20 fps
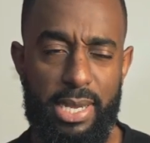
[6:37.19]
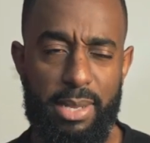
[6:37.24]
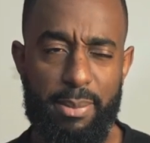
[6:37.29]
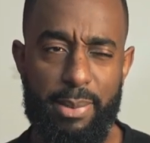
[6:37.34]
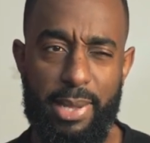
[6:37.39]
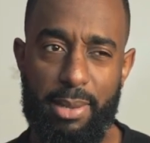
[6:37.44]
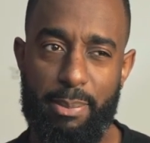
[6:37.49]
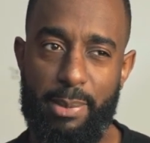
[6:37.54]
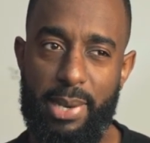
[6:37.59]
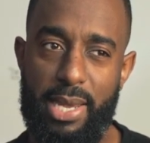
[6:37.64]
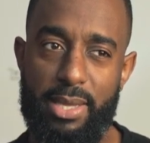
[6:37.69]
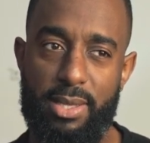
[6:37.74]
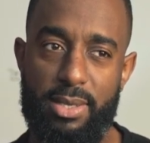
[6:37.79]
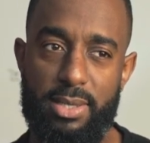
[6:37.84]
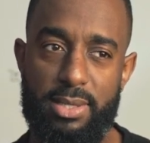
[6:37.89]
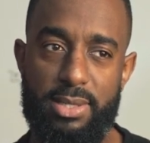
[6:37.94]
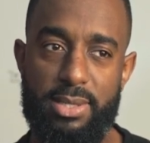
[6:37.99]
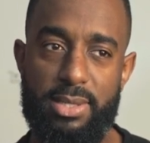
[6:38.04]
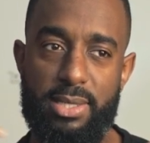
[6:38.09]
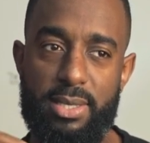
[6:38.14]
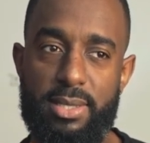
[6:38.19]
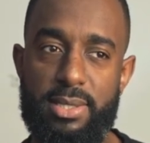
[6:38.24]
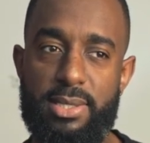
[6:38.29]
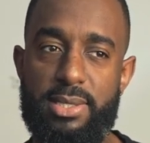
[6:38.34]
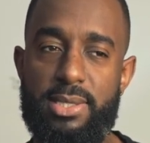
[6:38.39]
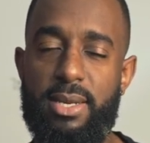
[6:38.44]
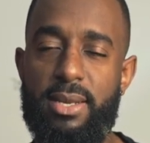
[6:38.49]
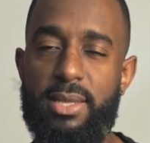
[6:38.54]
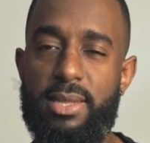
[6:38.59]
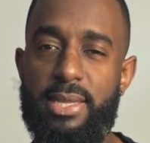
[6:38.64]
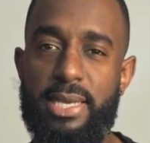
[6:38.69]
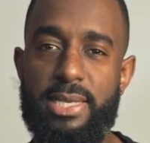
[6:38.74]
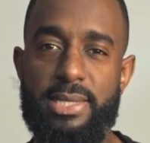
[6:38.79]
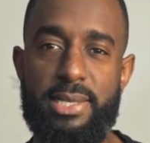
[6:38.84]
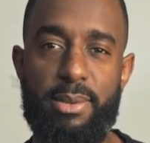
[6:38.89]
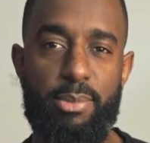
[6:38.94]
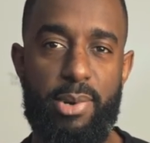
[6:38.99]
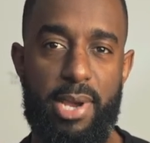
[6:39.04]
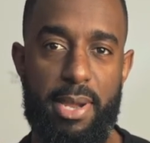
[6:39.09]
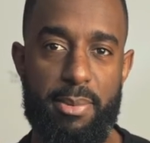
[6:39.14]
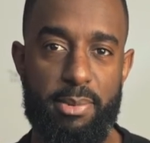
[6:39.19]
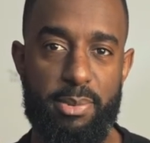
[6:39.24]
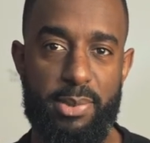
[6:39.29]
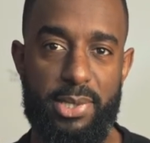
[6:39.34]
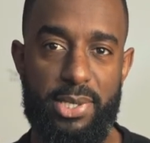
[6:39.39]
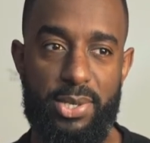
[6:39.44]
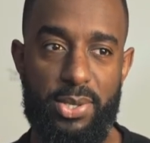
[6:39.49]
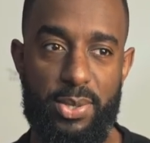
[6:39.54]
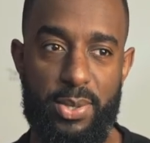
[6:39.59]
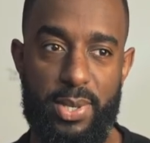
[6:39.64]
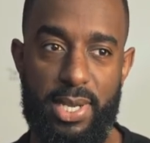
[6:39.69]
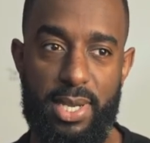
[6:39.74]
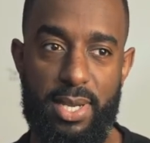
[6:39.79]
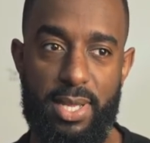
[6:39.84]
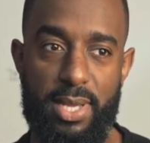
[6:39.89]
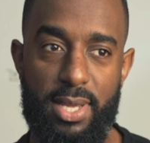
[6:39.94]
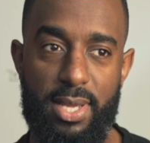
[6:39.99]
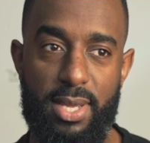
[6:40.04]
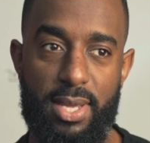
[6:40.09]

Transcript: I'm like, man, there's there's certain things I'm probably doing